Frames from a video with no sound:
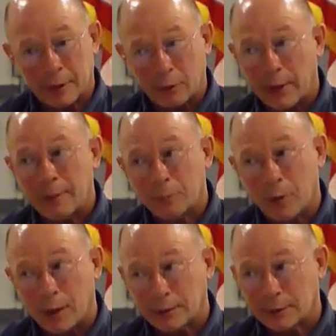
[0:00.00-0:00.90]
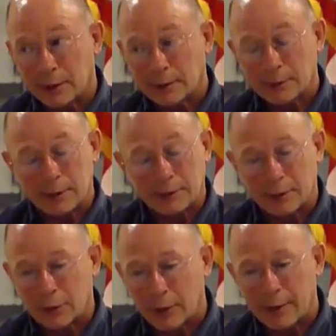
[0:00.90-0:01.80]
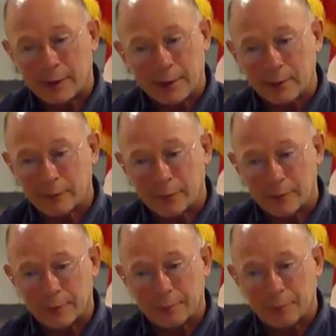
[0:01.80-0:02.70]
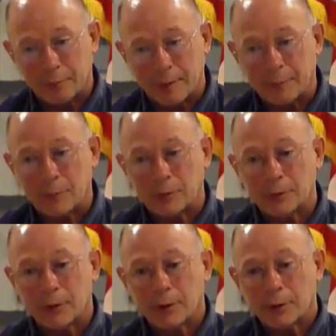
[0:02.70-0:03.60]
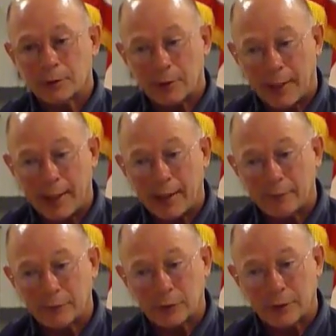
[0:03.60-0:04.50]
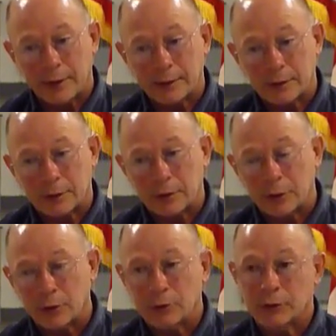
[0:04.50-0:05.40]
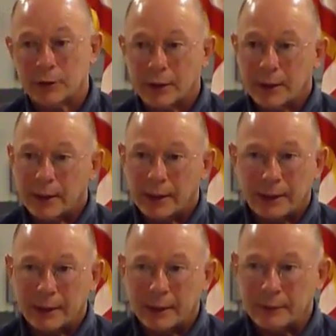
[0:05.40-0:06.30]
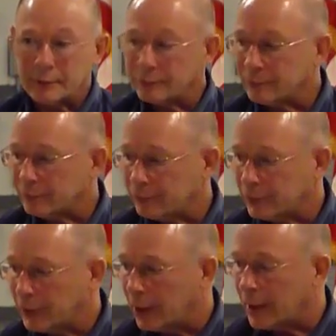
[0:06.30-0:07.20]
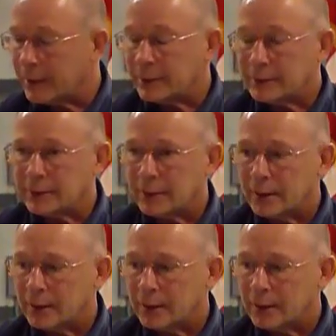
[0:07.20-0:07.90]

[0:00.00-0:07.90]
great process. It's a great thing for the people to get to use. For Dawn, it's